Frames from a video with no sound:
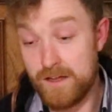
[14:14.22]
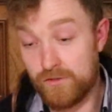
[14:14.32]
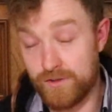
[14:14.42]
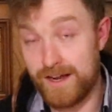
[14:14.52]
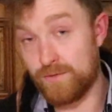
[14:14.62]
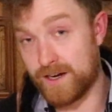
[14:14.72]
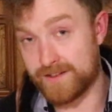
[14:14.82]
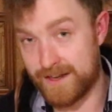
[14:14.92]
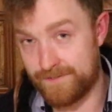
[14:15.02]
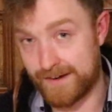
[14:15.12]
So now we got
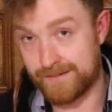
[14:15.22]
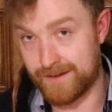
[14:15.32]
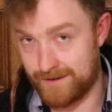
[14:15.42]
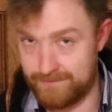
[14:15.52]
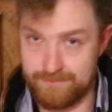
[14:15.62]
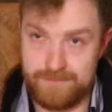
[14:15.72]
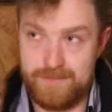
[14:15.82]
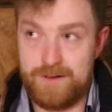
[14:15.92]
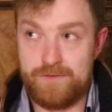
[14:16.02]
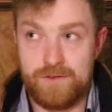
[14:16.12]
that fixed,
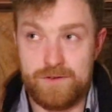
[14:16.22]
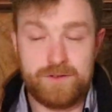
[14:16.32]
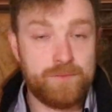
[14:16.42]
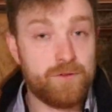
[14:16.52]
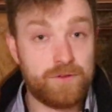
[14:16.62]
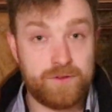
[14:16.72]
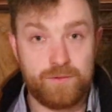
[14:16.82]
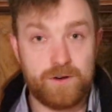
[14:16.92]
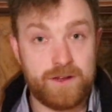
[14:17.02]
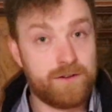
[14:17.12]
and of course the boat is
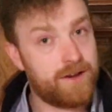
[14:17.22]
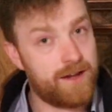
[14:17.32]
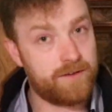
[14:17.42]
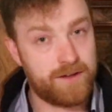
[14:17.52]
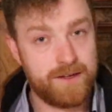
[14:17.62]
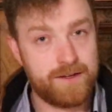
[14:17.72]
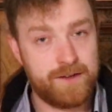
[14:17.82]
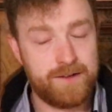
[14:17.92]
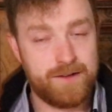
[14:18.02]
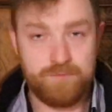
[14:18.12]
working great,
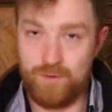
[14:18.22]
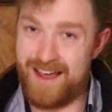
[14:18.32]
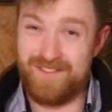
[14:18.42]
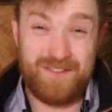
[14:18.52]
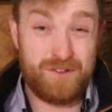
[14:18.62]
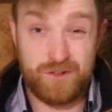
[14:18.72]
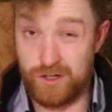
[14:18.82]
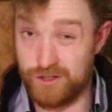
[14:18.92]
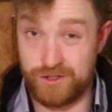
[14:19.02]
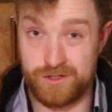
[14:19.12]
but we haven't even
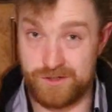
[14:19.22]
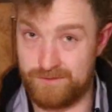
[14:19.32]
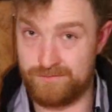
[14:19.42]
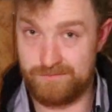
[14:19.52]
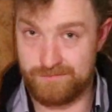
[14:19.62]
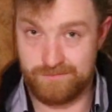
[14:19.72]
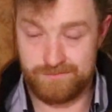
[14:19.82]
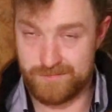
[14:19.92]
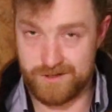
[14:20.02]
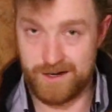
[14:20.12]
touched
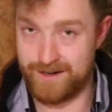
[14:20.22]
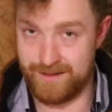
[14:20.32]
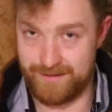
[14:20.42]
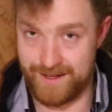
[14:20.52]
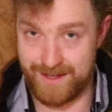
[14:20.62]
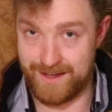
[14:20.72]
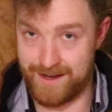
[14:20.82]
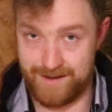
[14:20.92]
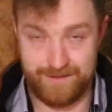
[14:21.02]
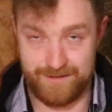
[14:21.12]
starting the
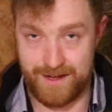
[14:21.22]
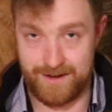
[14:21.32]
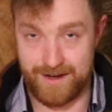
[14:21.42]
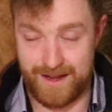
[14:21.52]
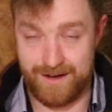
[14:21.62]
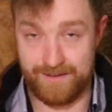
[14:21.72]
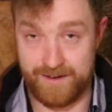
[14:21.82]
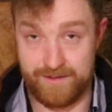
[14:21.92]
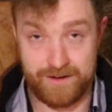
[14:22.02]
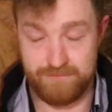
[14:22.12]

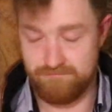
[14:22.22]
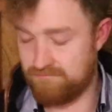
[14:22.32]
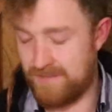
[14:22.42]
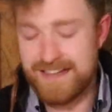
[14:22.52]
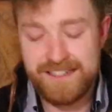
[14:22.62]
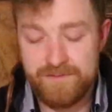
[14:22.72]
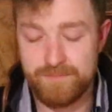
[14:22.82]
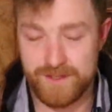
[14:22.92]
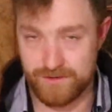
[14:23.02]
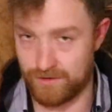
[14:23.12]
interior. Hasn't
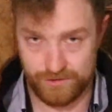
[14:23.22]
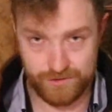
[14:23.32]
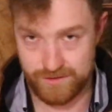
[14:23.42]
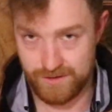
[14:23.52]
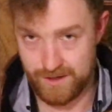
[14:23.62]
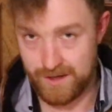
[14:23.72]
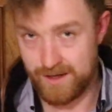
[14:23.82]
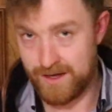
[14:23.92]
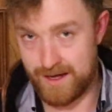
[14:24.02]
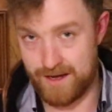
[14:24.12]
even been touched.
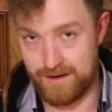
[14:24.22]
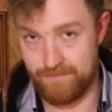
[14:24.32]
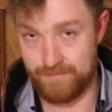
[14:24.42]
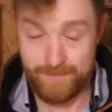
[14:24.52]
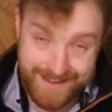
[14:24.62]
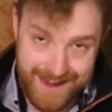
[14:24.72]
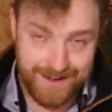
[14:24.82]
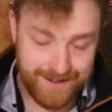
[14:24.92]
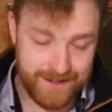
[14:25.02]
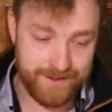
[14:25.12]
But
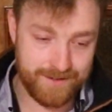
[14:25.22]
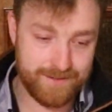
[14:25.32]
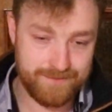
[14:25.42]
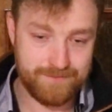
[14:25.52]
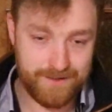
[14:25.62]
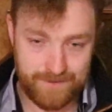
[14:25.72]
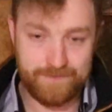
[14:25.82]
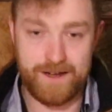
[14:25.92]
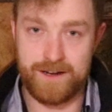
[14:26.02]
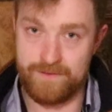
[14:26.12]
mechanically, I
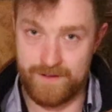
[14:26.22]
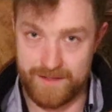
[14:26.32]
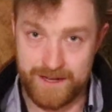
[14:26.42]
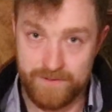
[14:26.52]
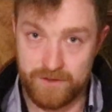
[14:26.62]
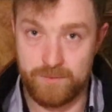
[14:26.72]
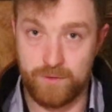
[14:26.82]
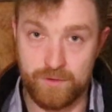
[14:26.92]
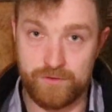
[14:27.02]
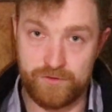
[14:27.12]
think I've got the
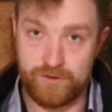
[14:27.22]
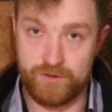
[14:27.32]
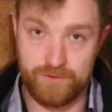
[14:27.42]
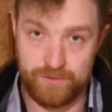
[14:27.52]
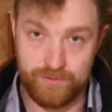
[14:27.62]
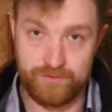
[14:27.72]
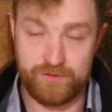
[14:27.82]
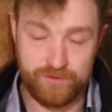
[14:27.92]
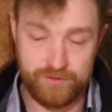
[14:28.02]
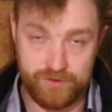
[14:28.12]
boat
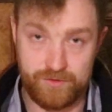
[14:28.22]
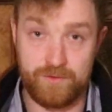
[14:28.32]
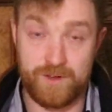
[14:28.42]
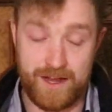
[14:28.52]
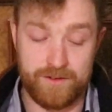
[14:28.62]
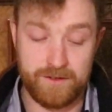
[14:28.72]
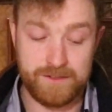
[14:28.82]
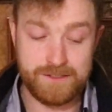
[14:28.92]
together.